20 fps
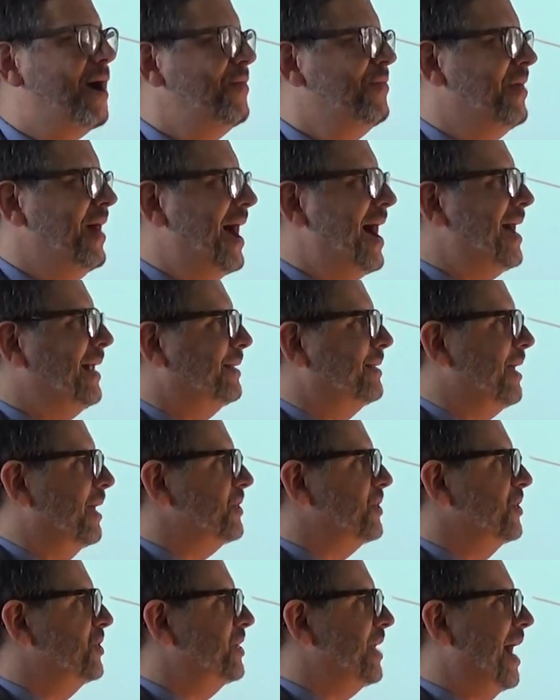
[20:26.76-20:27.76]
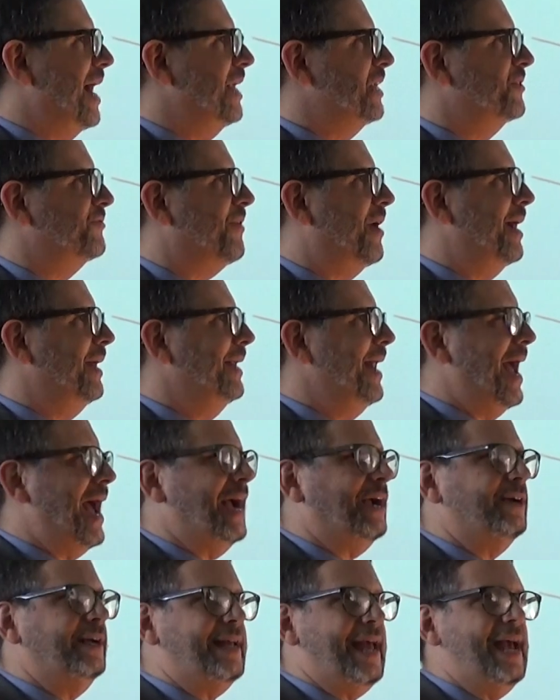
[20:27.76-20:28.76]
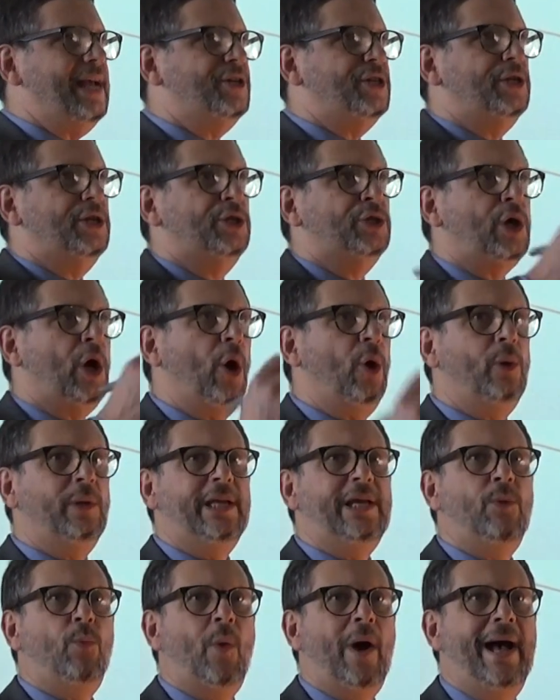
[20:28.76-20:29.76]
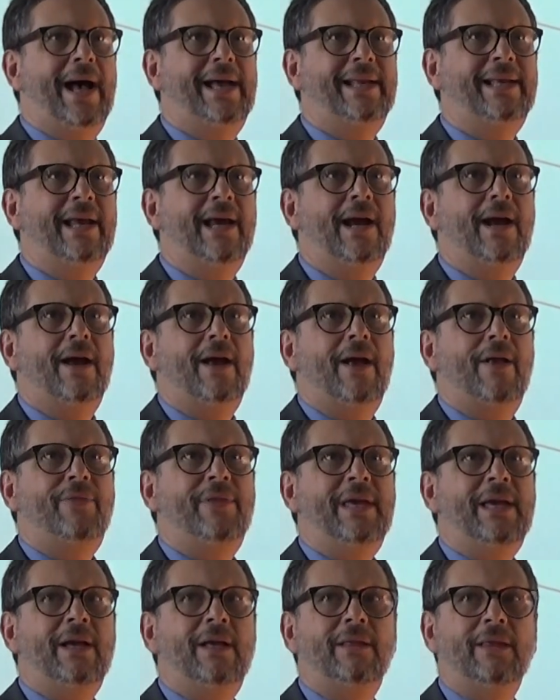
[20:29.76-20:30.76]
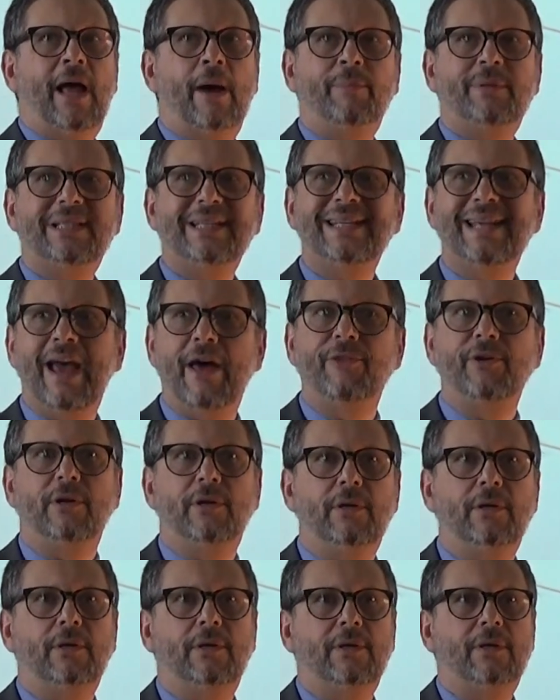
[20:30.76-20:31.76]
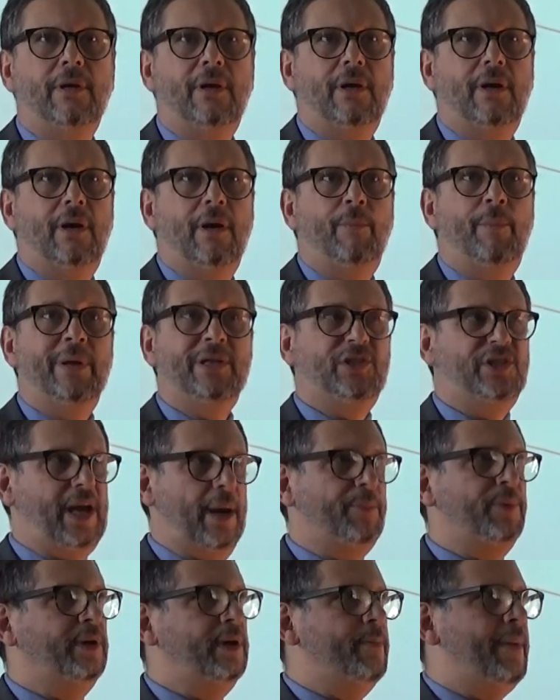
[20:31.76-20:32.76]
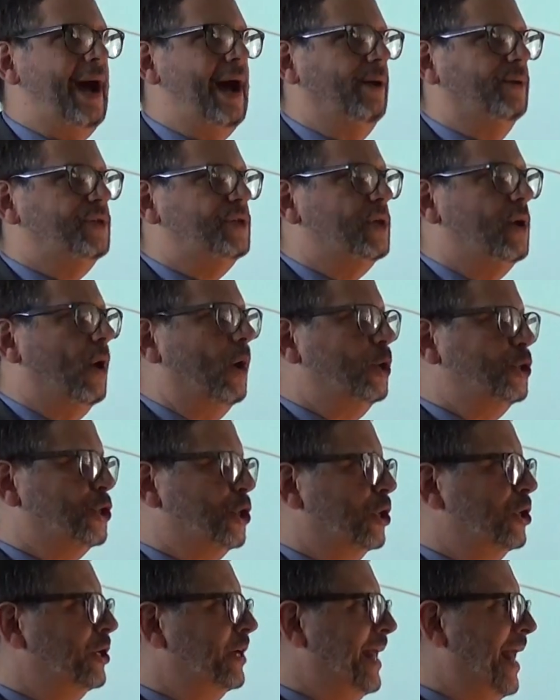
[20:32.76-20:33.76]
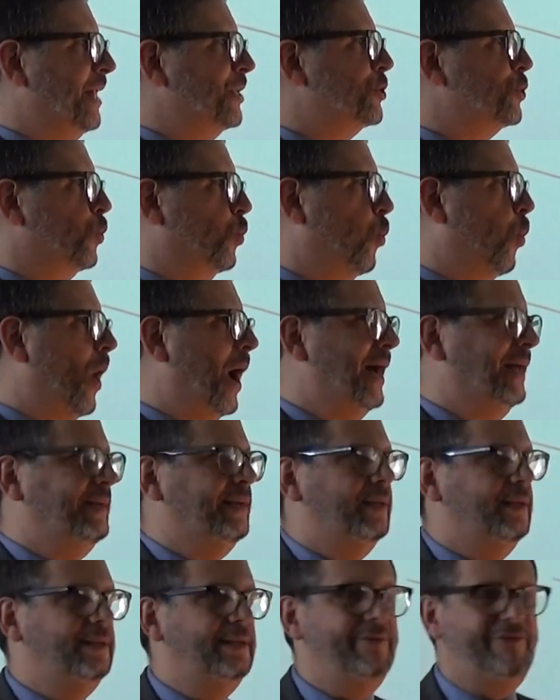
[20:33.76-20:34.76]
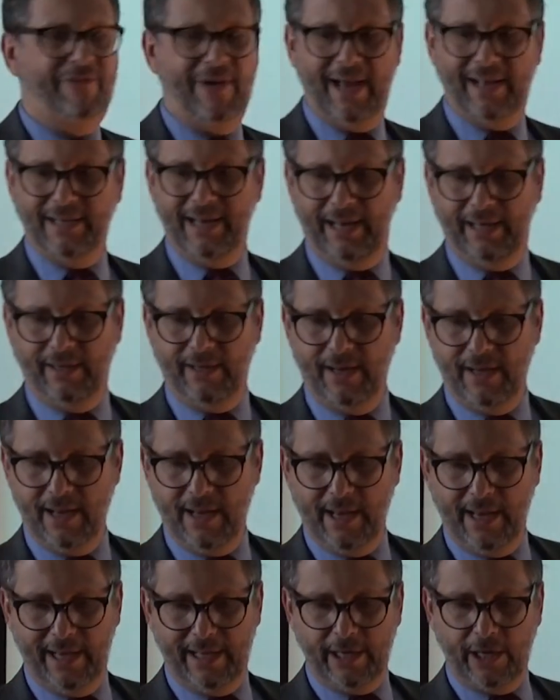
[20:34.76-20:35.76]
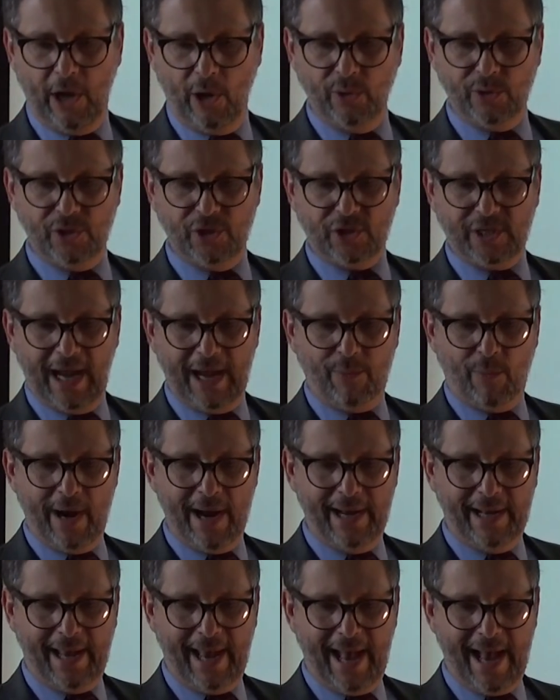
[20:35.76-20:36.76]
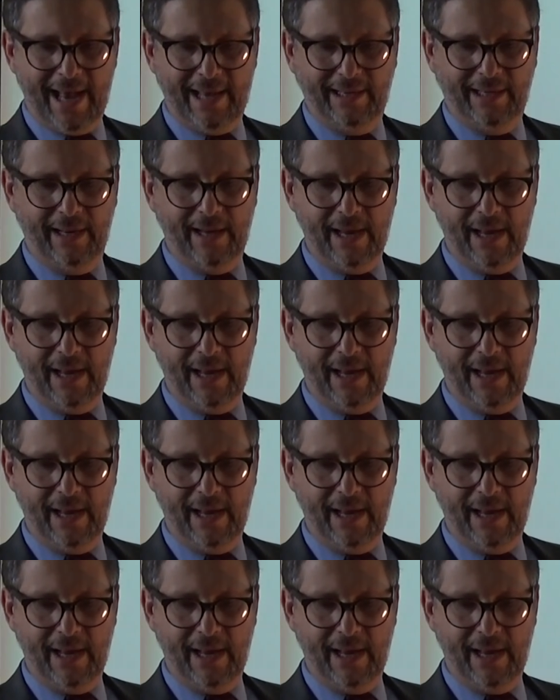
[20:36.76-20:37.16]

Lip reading: That doesn't satisfy it. Aggregation is only when the lumped together but separate amounts are asserted against one defendant. And it goes the same way again.